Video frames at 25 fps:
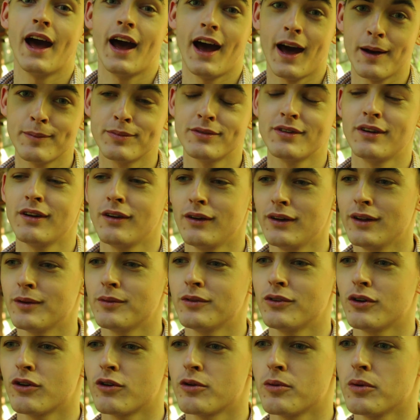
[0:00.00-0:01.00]
Absolutely
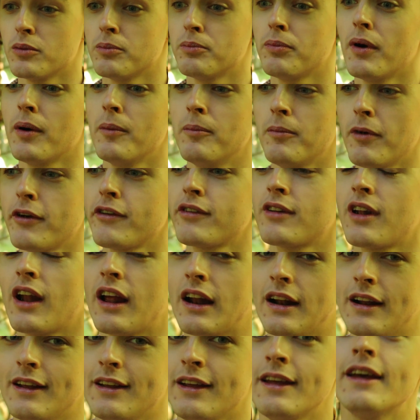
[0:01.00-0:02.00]
adorable, but most
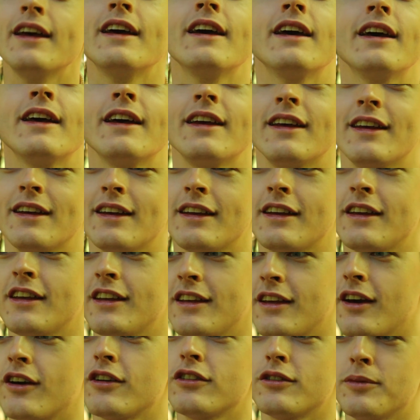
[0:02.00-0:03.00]
likely
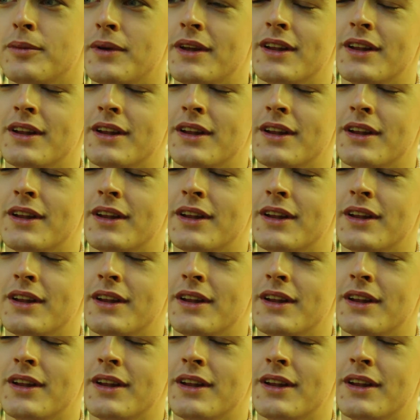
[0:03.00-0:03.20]
going to